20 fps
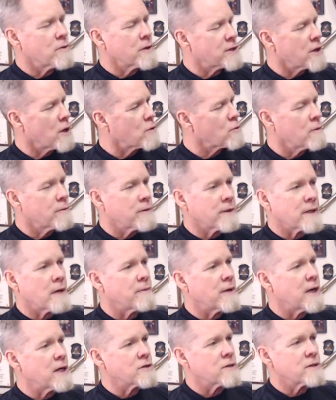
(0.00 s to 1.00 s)
what is it, 101
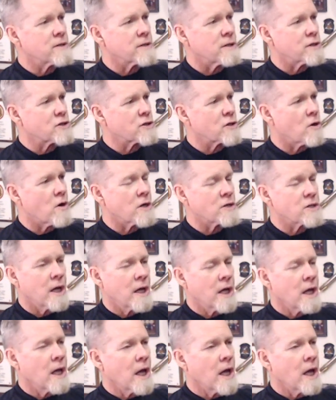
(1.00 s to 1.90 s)
Dalmatians and the songs.